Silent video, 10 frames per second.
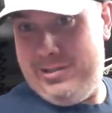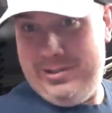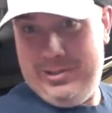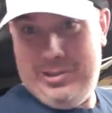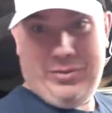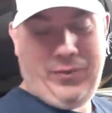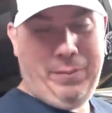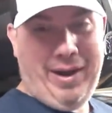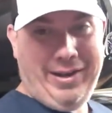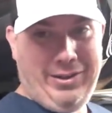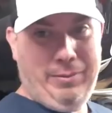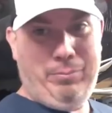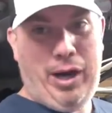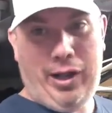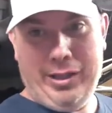You know, if you buy the
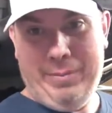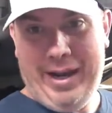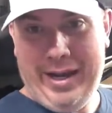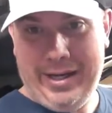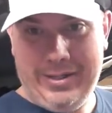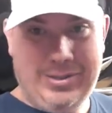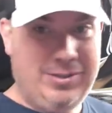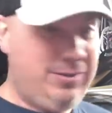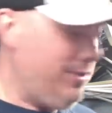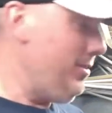poly bags,